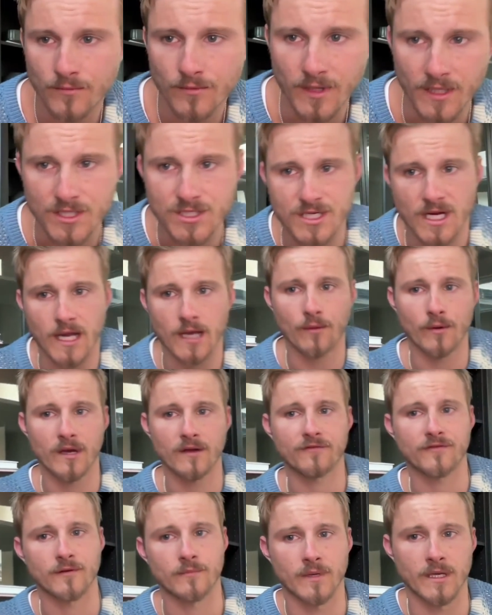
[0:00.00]
they shy
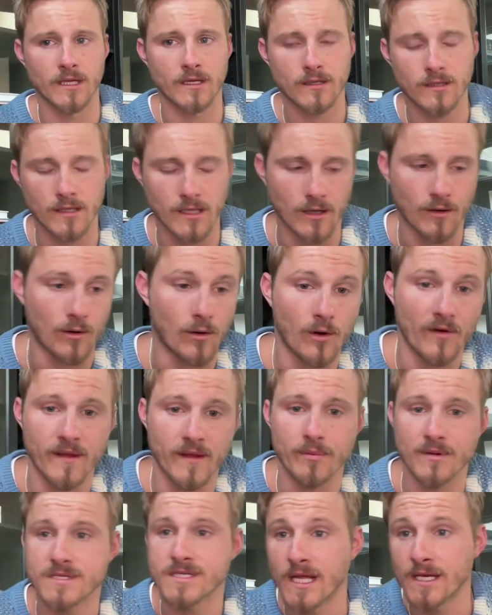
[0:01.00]
away from it, or
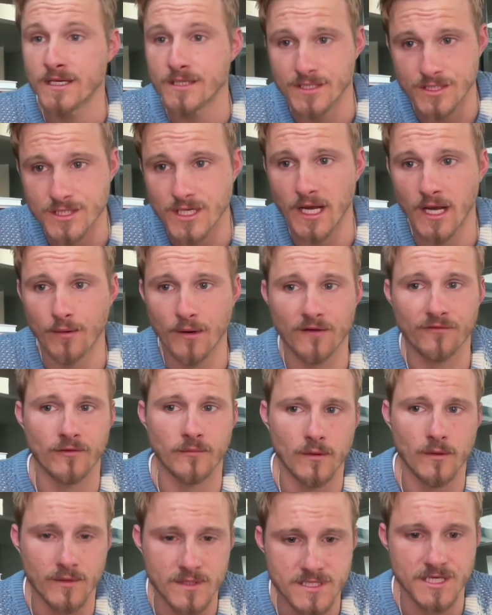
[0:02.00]
they pretend to shy away
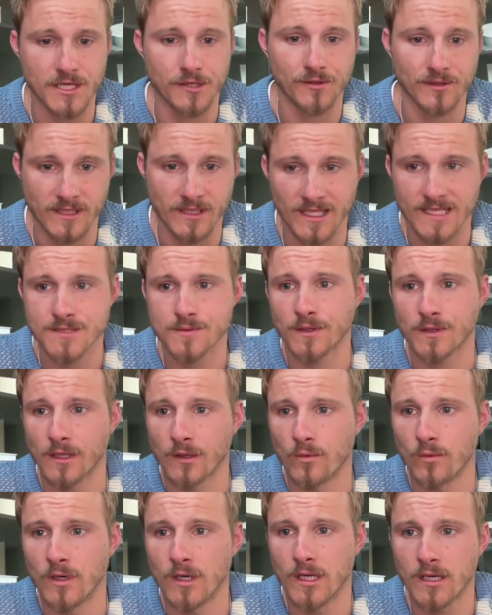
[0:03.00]
from it when secretly that's what
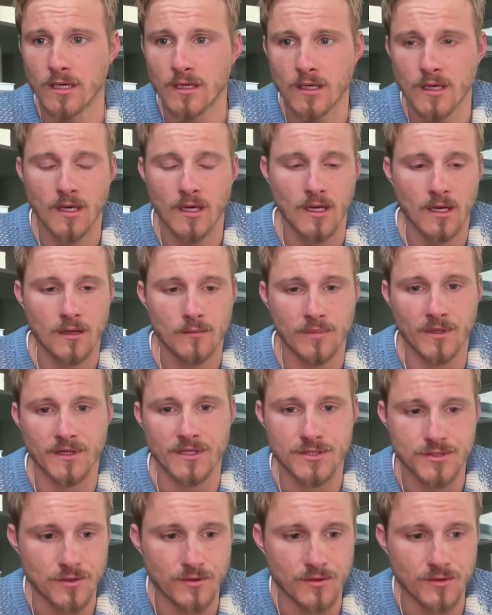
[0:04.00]
they want. But the